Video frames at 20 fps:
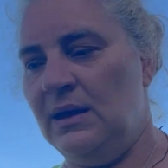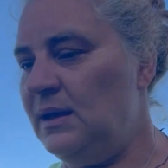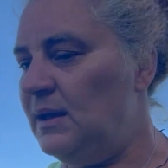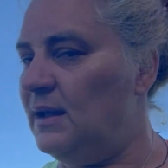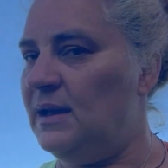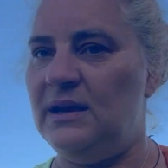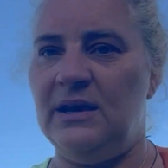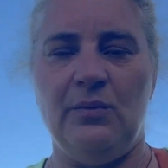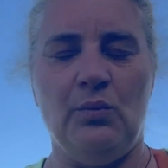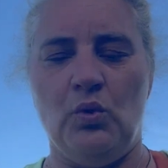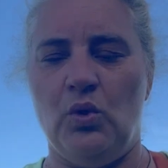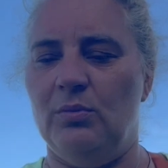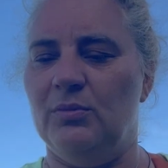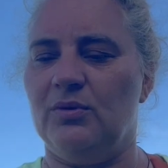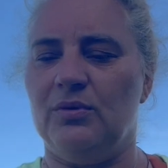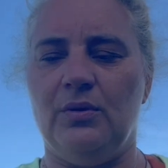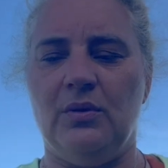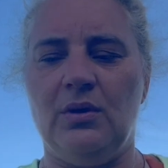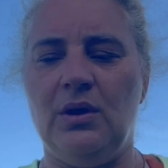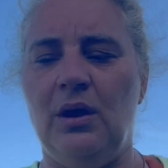any
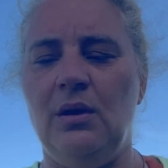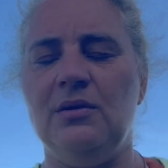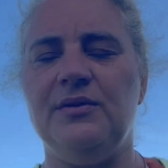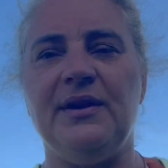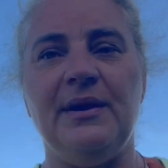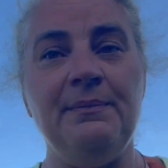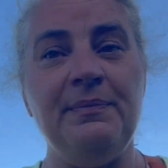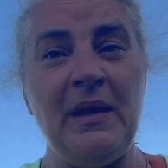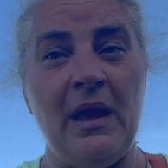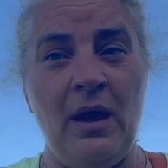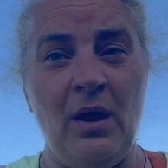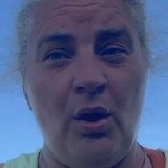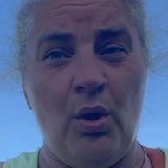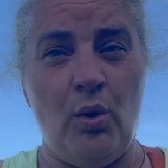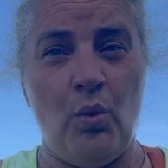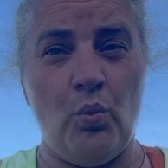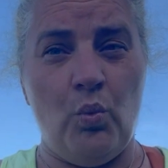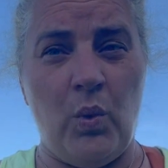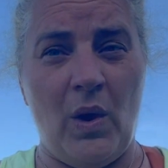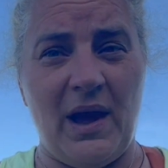warmer or colder.
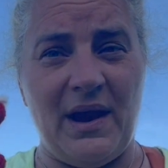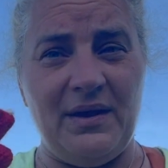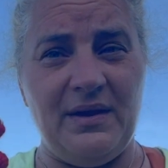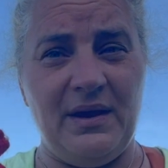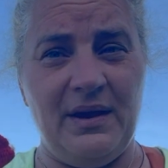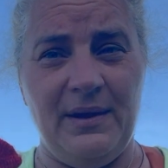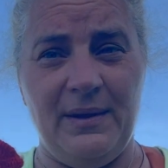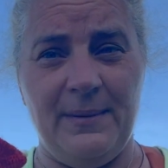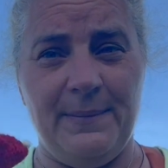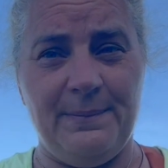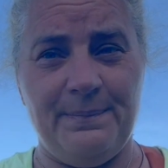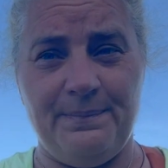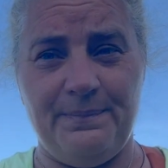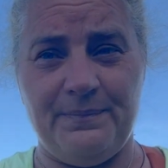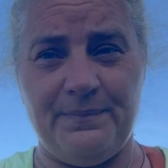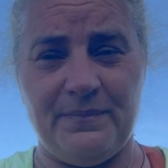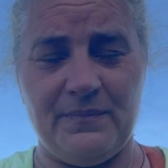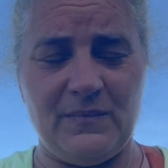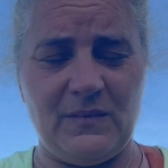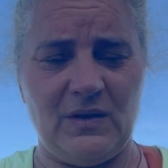1
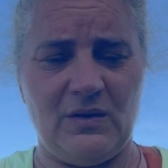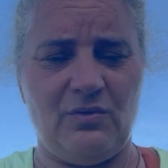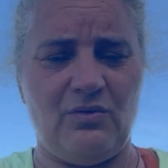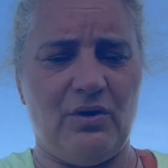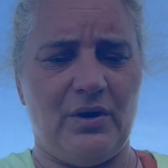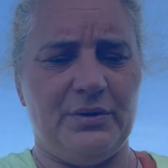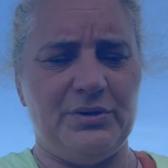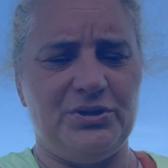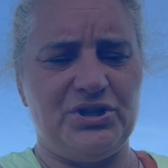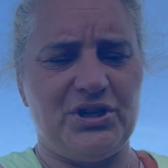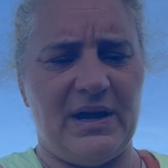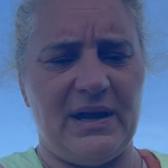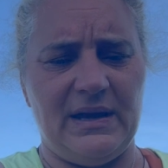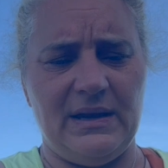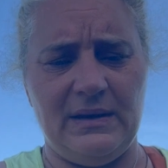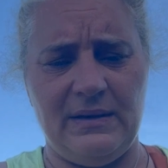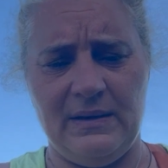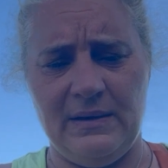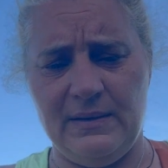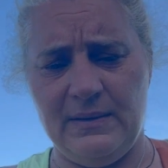crocheted